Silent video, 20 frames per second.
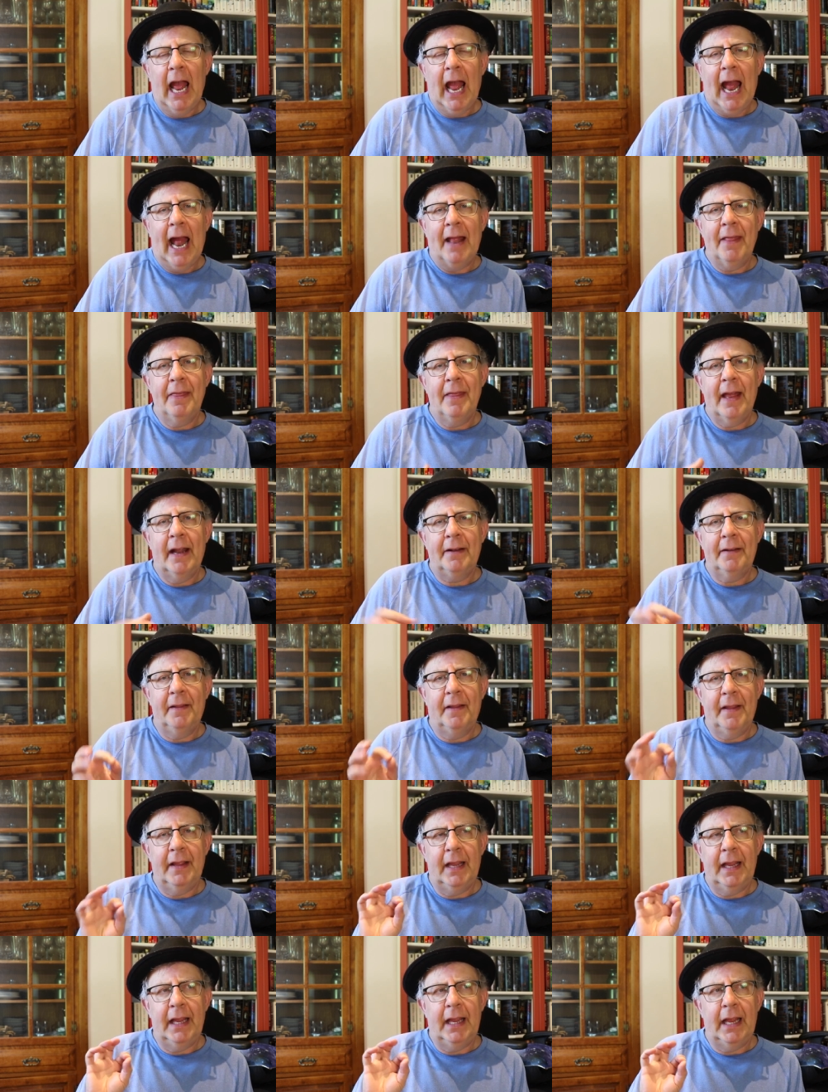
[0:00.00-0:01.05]
And then
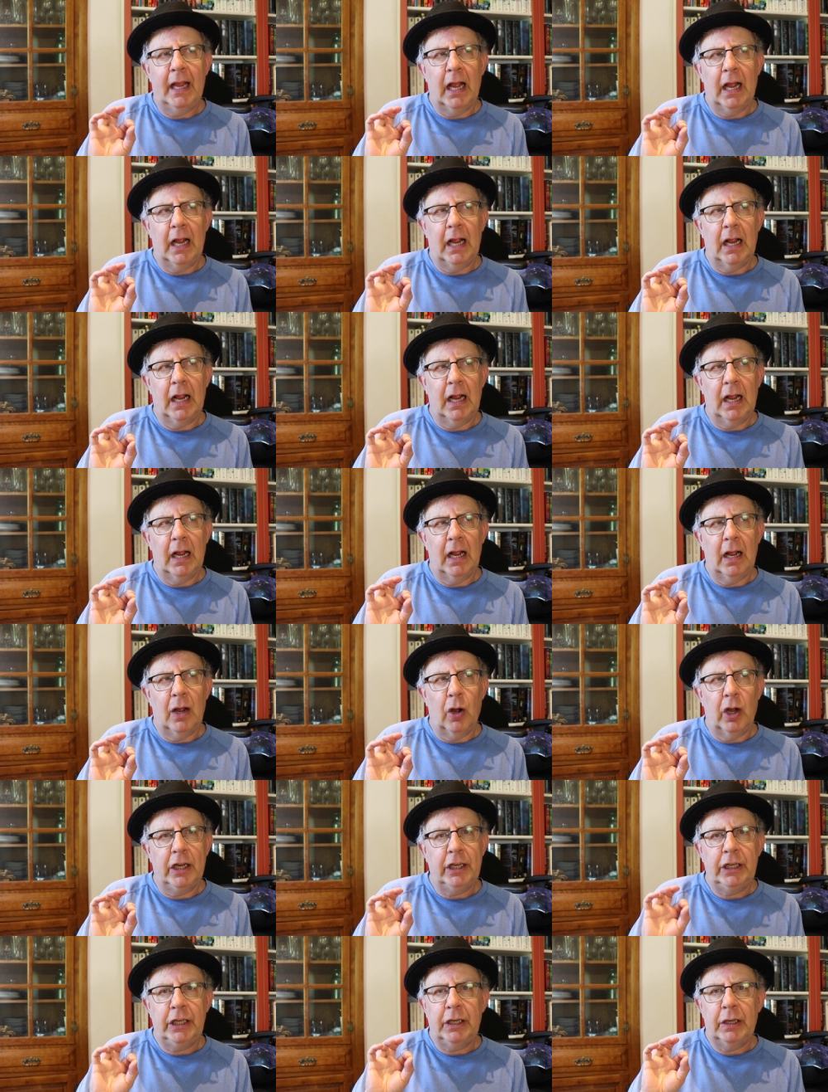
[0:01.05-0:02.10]
the
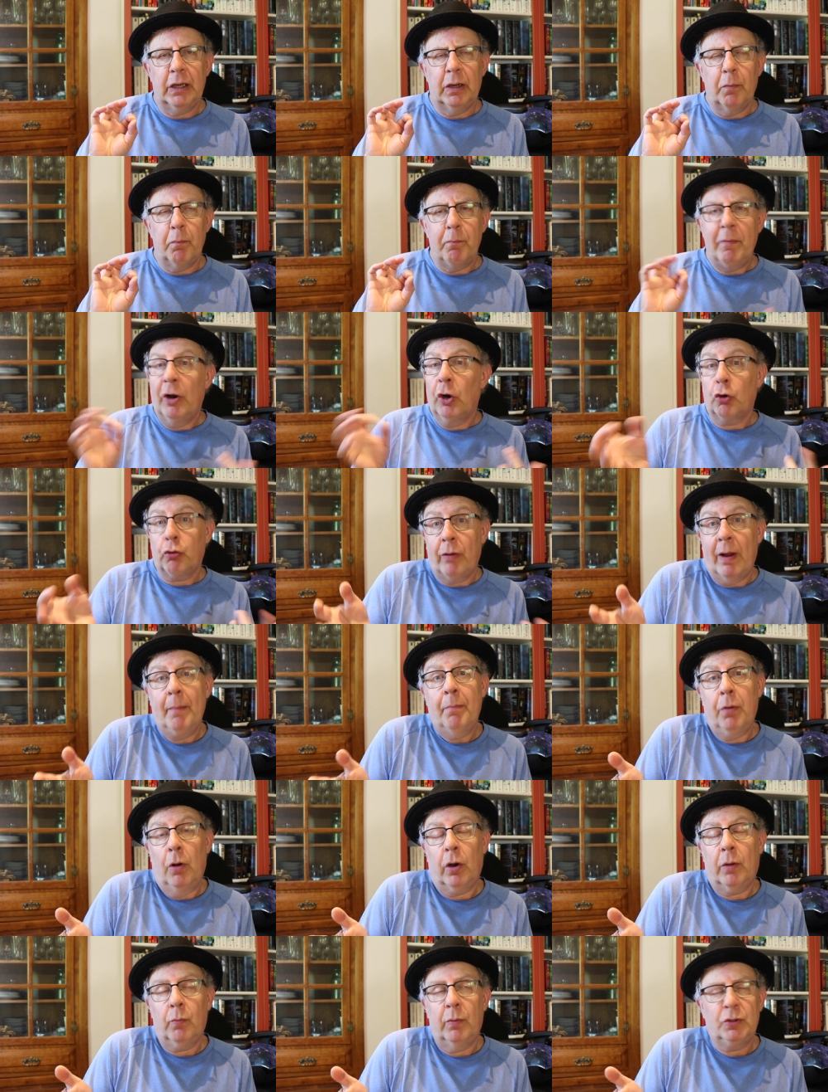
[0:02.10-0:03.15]
middle grade
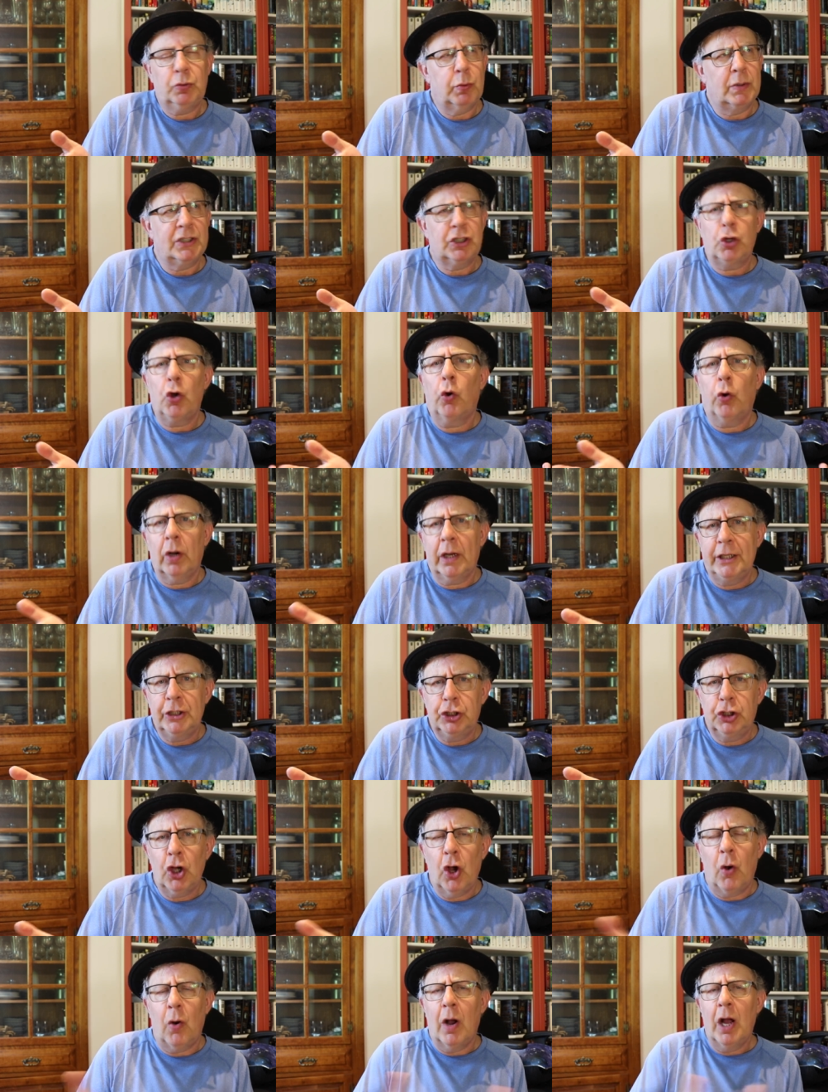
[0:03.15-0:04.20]
book, which was Totally
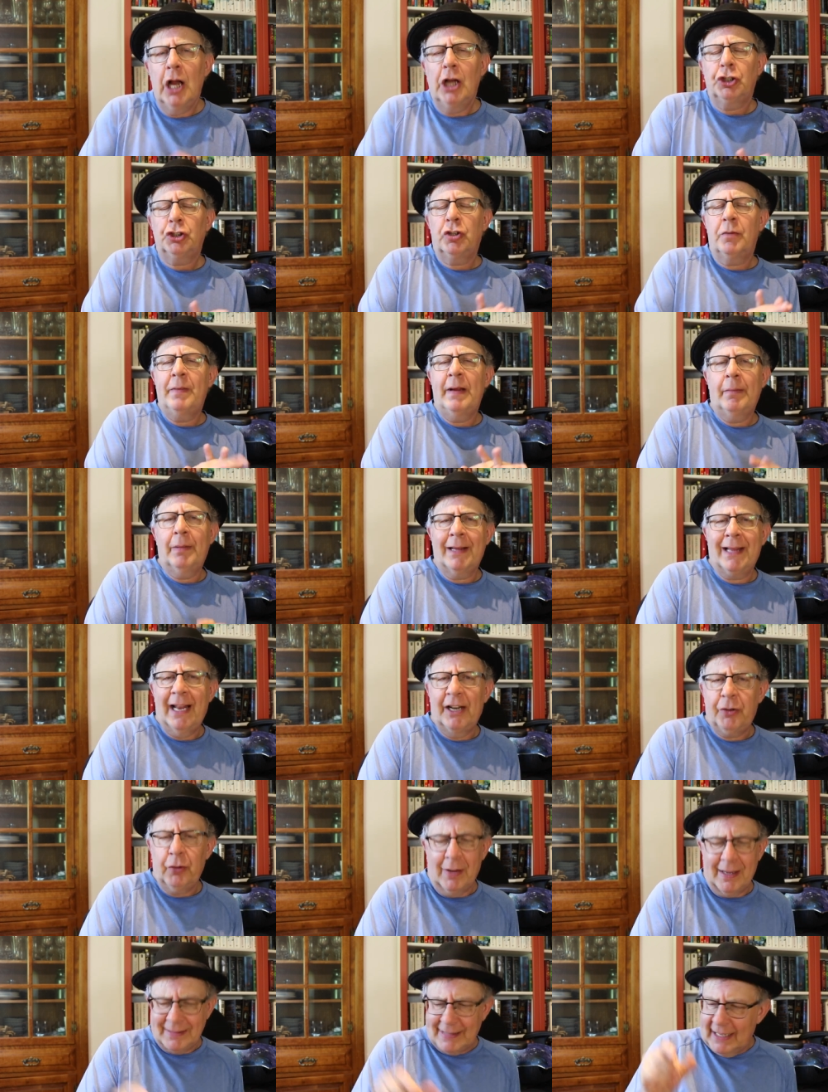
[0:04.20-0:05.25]
Joe, should be able to get
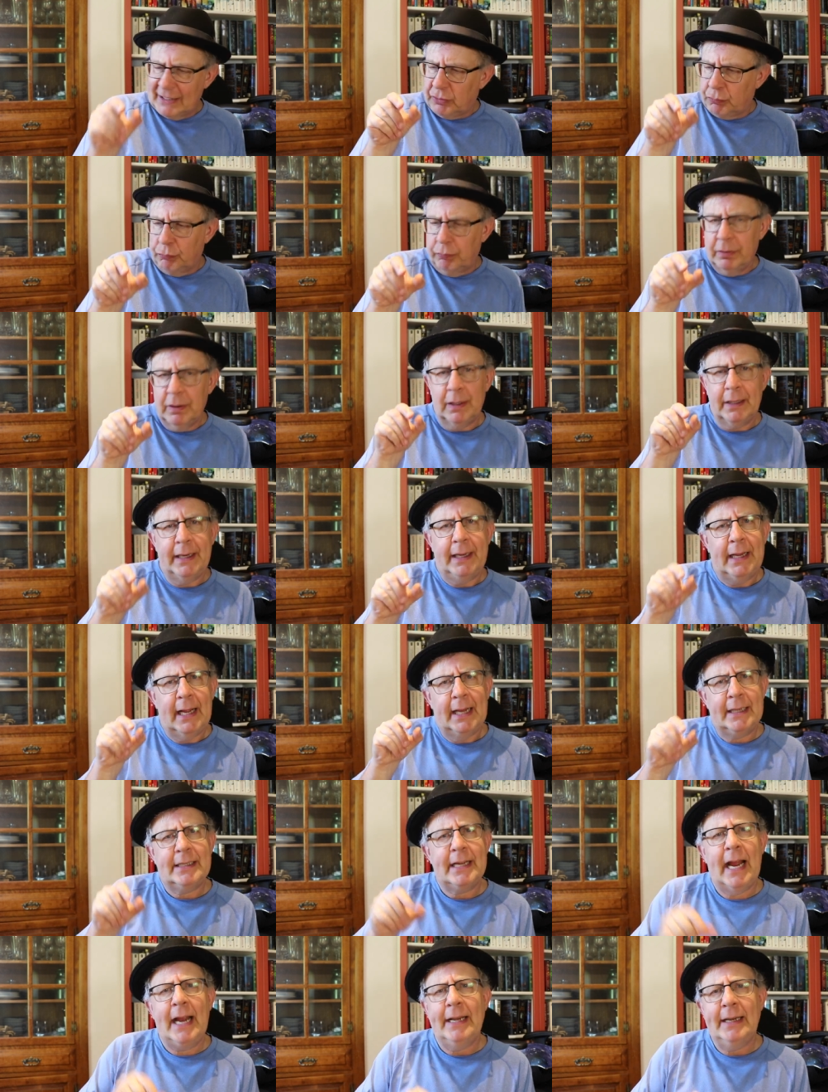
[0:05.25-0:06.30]
to, because that's really
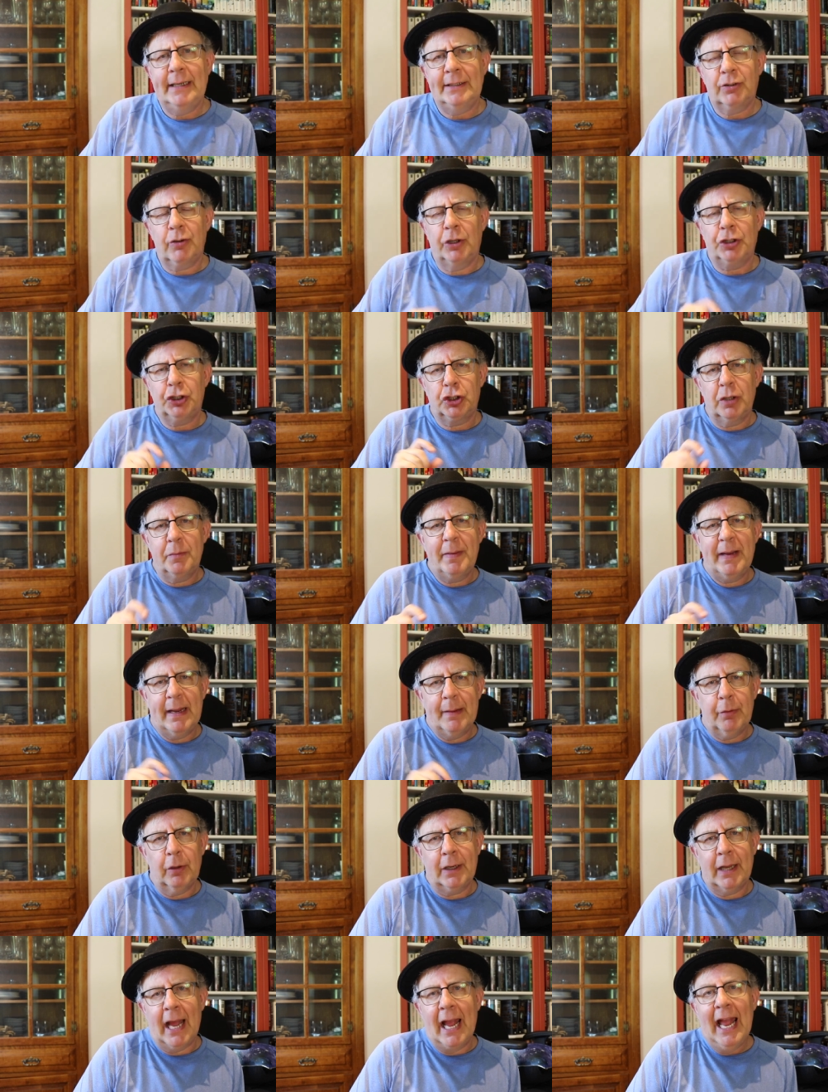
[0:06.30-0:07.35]
tiny, so I should be
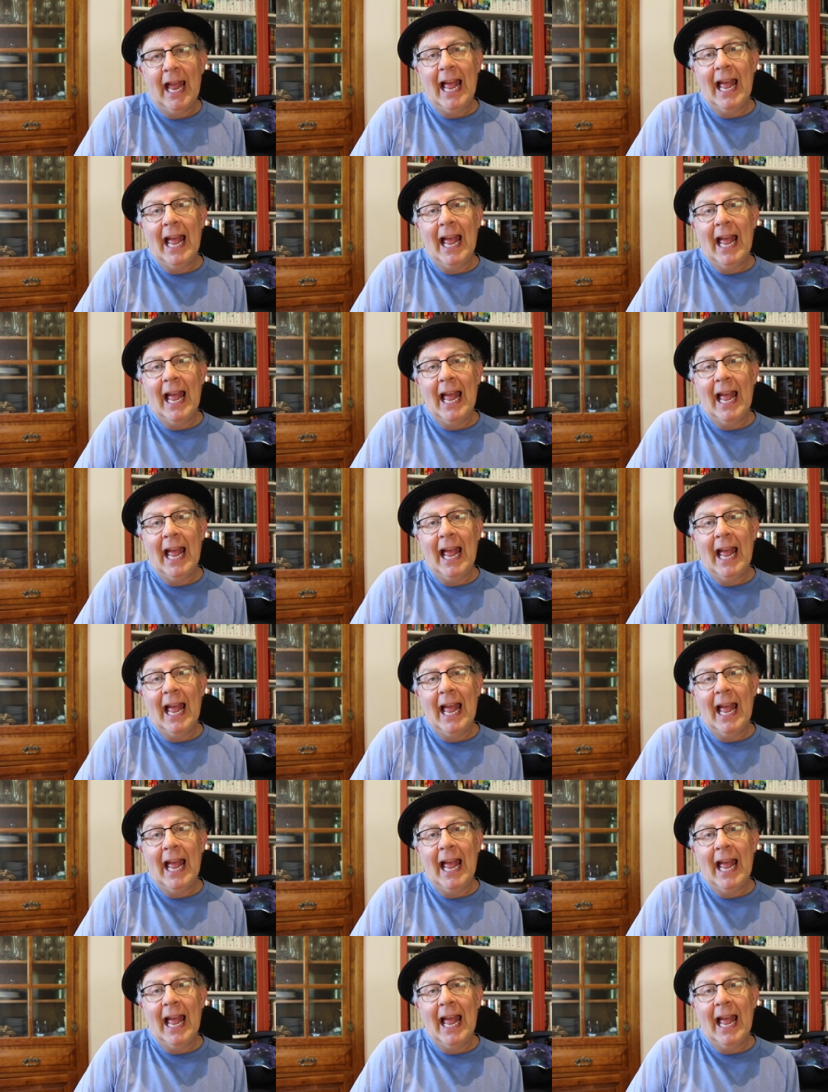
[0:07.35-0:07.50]
able to